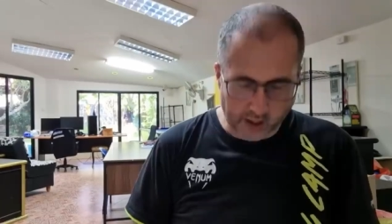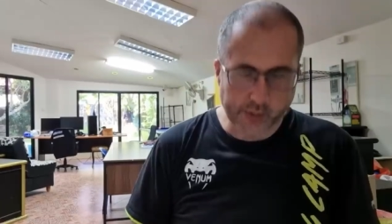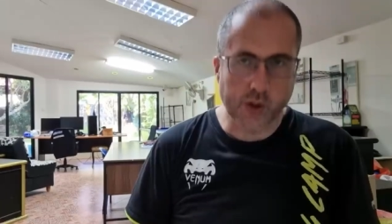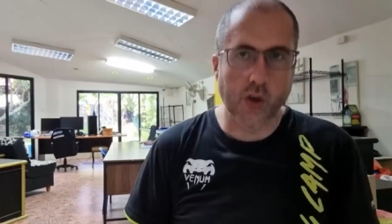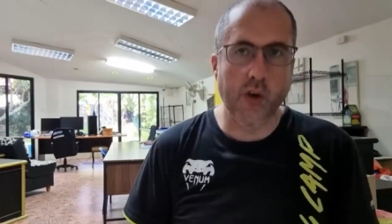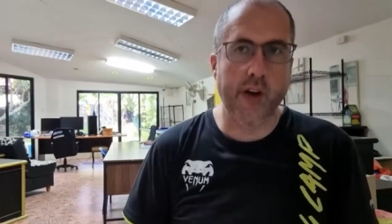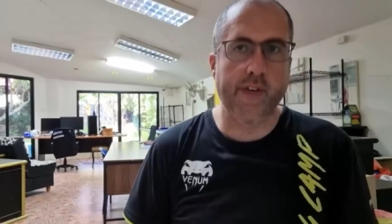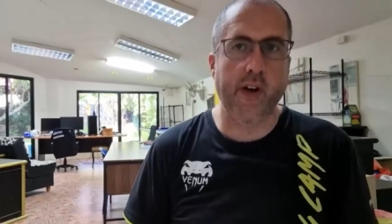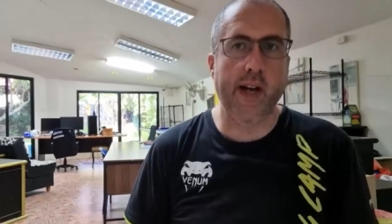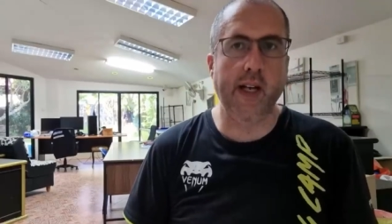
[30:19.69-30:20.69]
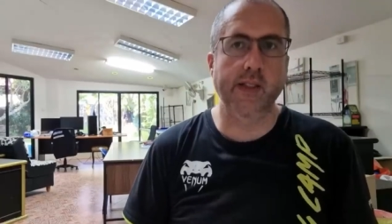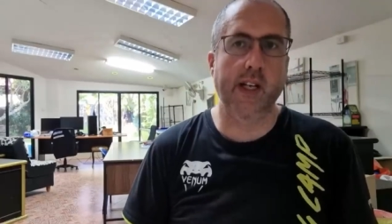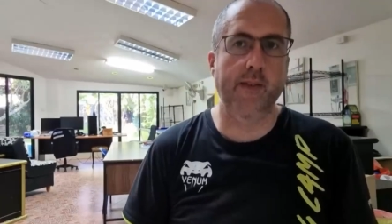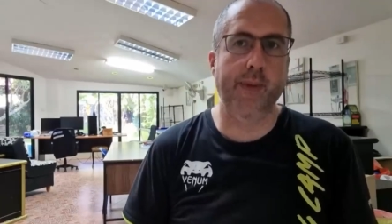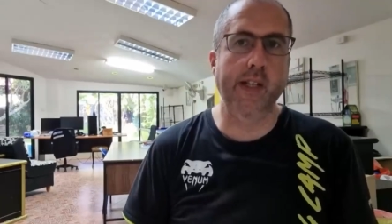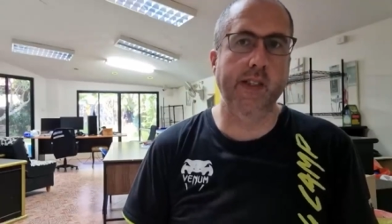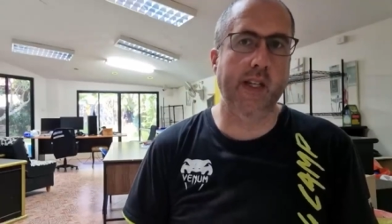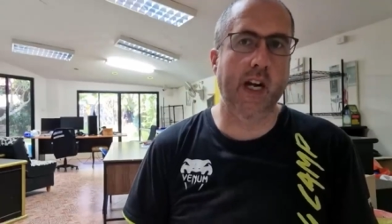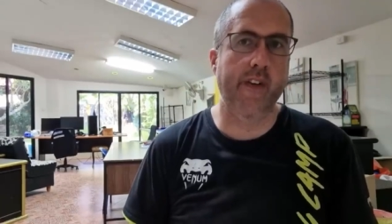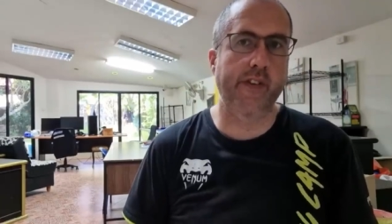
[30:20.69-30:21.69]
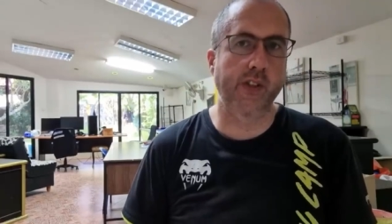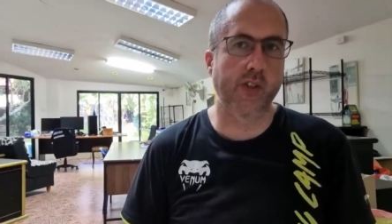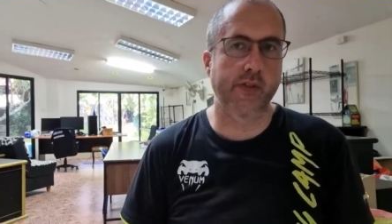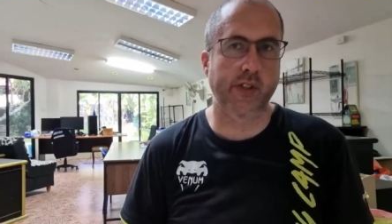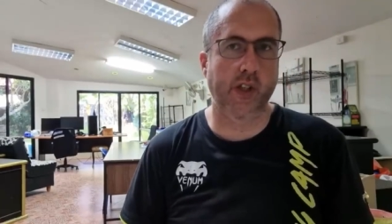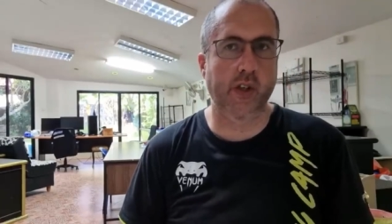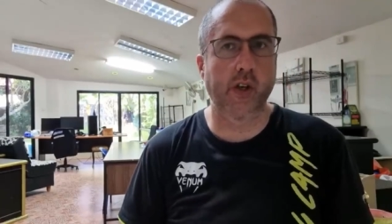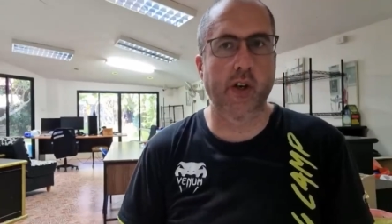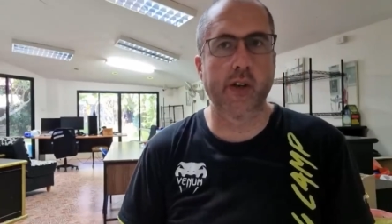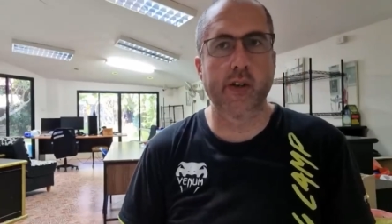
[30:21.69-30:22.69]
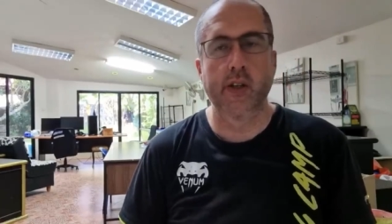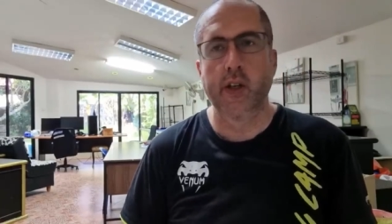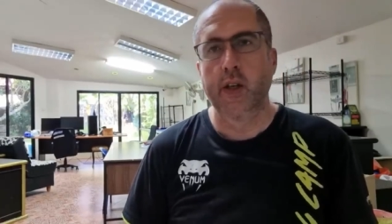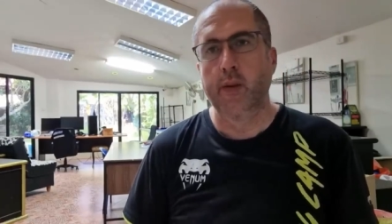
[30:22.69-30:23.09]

I'm sure if I had to have basic health insurance, I could,